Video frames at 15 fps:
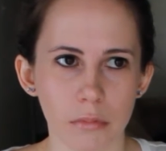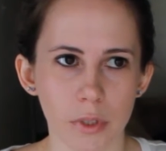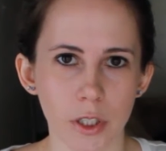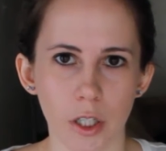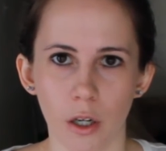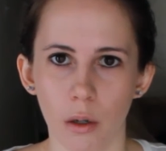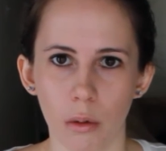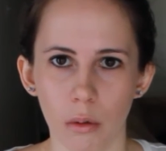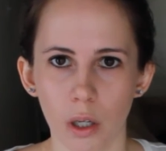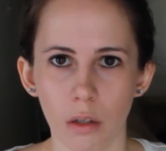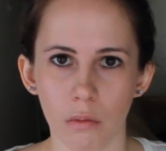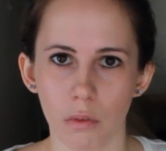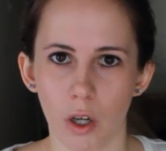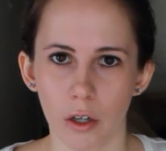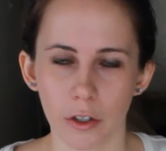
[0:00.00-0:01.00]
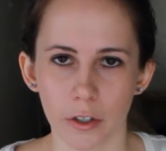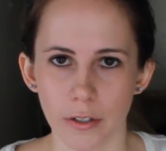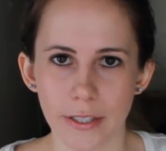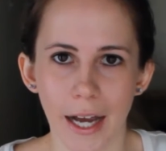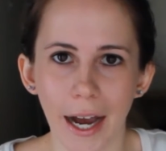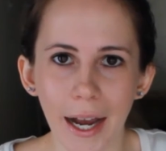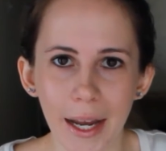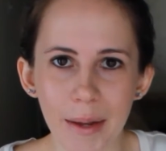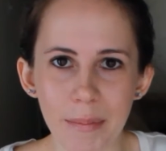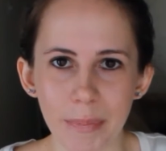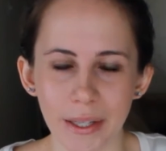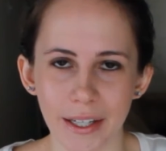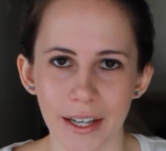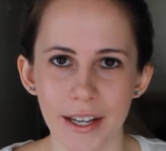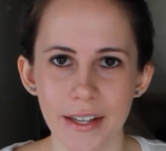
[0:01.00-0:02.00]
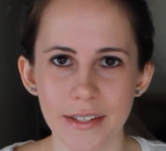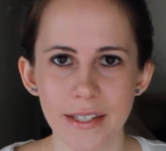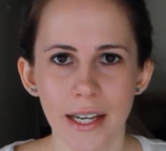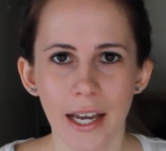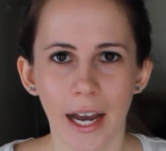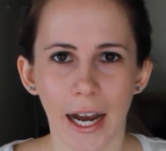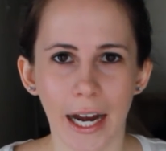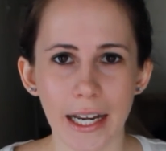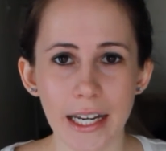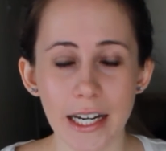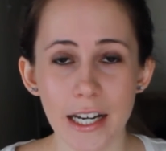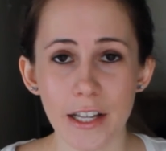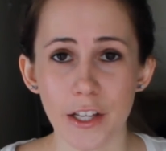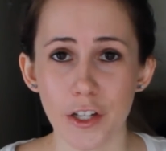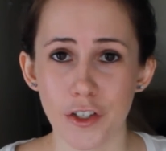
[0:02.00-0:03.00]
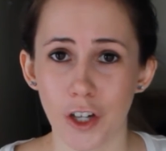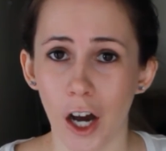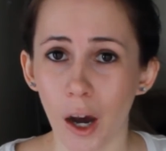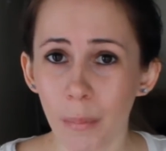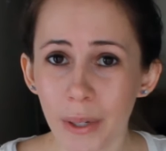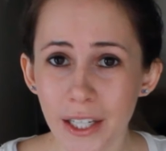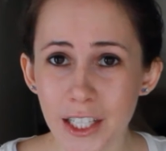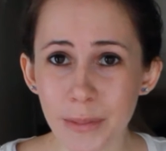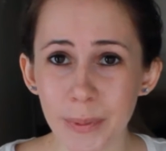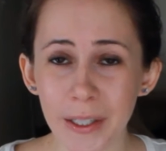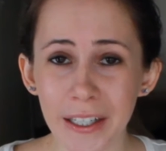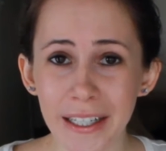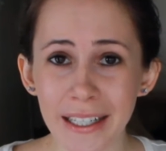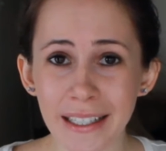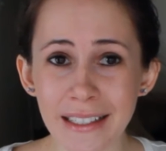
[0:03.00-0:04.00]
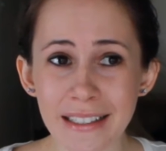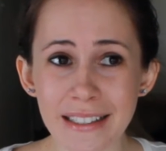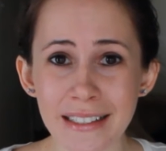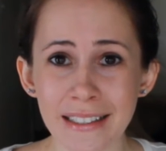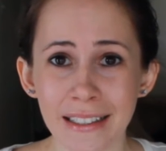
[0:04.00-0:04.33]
you know, a longer time because I needed the job experience